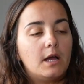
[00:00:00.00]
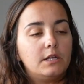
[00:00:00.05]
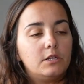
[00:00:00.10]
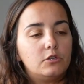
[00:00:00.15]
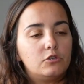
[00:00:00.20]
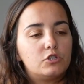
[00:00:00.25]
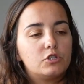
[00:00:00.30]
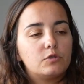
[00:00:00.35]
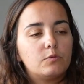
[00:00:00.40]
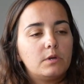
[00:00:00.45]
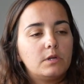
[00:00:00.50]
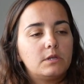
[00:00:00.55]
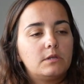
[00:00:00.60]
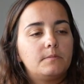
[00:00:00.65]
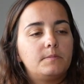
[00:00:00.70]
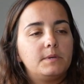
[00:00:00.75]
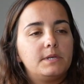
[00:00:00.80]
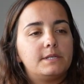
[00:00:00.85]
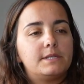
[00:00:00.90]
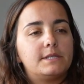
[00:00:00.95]
You just want
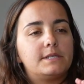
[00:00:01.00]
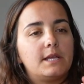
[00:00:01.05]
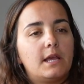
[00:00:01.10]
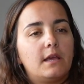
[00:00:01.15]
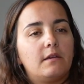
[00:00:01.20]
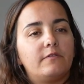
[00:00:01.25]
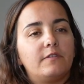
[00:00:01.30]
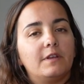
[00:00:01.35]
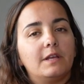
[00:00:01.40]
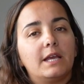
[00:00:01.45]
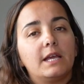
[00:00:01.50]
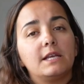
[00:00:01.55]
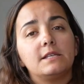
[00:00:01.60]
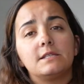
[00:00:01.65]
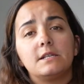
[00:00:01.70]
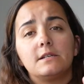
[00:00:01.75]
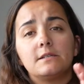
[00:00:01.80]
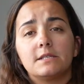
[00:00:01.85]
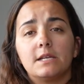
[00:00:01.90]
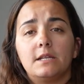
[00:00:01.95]
it to be safe in
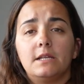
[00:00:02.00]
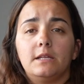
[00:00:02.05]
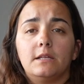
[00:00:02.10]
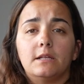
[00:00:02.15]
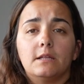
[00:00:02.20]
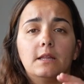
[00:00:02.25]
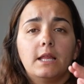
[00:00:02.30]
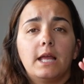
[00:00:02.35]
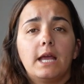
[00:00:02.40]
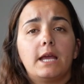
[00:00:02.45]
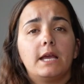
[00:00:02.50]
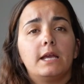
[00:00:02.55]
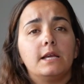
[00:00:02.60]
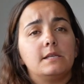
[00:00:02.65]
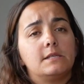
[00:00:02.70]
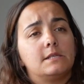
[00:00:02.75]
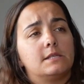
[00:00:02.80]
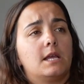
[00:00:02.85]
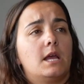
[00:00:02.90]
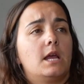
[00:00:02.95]
case there's any
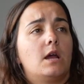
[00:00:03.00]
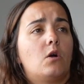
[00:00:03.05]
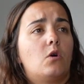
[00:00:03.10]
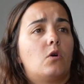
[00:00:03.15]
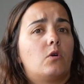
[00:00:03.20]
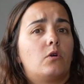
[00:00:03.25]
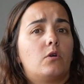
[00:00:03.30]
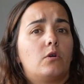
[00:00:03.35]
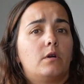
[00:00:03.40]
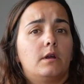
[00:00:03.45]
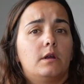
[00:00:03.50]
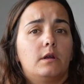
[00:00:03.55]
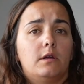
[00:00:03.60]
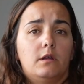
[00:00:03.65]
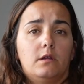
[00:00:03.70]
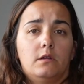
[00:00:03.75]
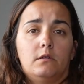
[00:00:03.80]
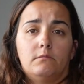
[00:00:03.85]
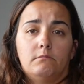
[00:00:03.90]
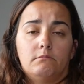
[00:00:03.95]
delays or
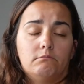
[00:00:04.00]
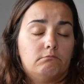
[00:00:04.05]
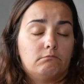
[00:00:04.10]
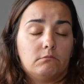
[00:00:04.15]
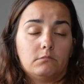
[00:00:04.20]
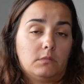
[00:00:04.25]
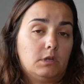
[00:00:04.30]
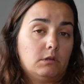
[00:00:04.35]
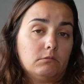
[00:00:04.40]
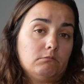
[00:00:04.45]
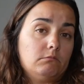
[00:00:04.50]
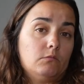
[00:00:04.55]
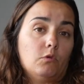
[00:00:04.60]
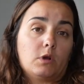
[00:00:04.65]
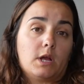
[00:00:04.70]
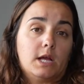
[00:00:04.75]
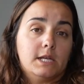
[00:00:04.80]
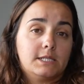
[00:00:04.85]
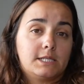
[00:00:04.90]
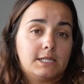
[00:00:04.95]

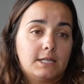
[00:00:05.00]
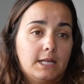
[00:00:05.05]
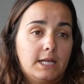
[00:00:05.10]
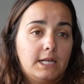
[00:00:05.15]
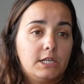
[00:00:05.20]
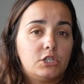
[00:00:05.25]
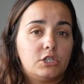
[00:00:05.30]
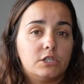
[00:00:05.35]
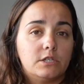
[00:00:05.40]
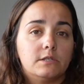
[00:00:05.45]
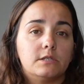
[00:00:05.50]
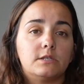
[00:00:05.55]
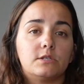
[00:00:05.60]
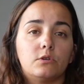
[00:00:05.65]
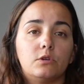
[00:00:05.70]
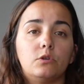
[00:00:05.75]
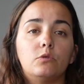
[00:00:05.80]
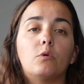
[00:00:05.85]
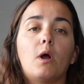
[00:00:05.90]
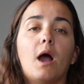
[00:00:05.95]
cancellations,
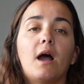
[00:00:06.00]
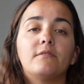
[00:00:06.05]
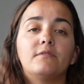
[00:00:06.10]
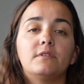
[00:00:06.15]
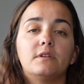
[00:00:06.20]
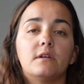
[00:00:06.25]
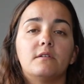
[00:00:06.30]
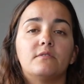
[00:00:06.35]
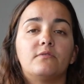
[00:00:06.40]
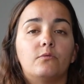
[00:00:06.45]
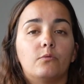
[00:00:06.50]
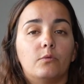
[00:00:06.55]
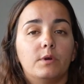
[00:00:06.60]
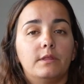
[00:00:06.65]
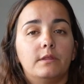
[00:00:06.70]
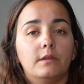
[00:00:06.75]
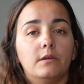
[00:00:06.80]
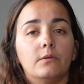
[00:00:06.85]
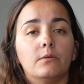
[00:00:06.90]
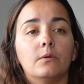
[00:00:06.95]
so you have enough
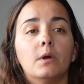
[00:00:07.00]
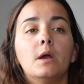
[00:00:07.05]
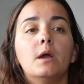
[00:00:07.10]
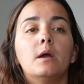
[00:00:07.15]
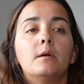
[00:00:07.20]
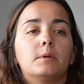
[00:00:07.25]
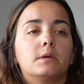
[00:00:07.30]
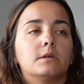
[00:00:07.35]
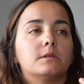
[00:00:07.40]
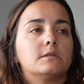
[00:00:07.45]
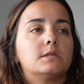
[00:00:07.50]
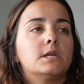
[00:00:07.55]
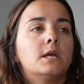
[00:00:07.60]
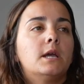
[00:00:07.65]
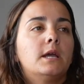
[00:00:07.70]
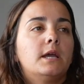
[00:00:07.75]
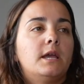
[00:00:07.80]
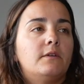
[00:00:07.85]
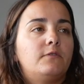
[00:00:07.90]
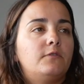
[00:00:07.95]
with you, because
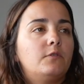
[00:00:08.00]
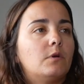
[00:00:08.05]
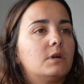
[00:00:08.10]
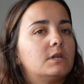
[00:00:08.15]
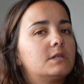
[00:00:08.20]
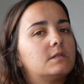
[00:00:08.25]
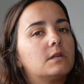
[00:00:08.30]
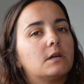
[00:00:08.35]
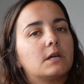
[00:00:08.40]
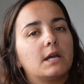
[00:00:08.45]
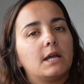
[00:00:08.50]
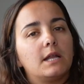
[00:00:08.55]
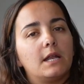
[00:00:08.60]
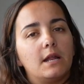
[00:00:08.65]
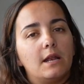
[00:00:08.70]
if you are stuck at